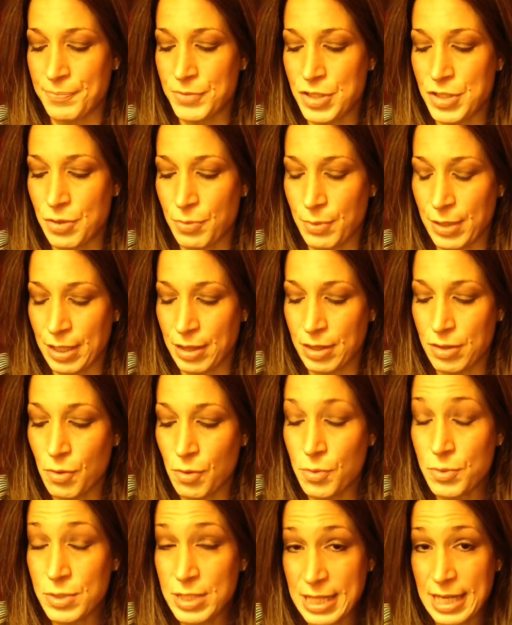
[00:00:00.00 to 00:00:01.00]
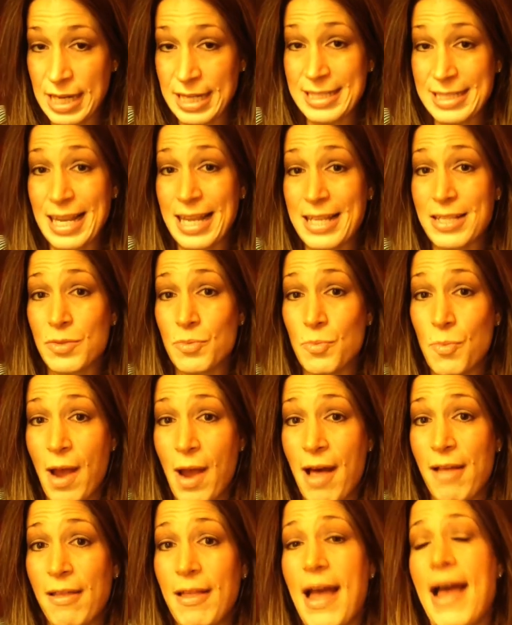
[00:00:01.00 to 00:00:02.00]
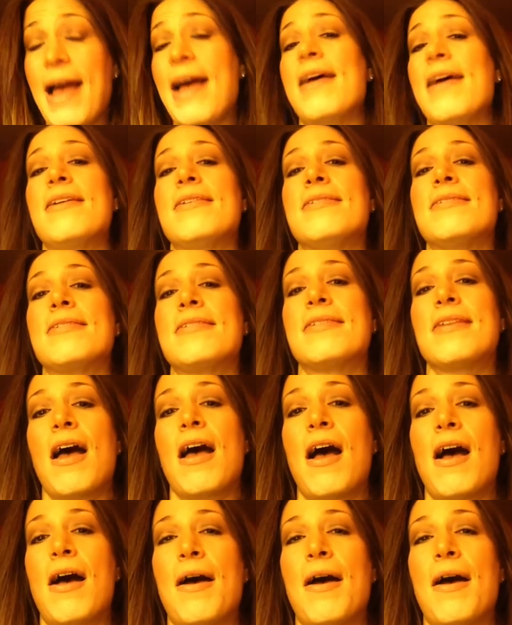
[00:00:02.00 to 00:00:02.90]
doing those things as well as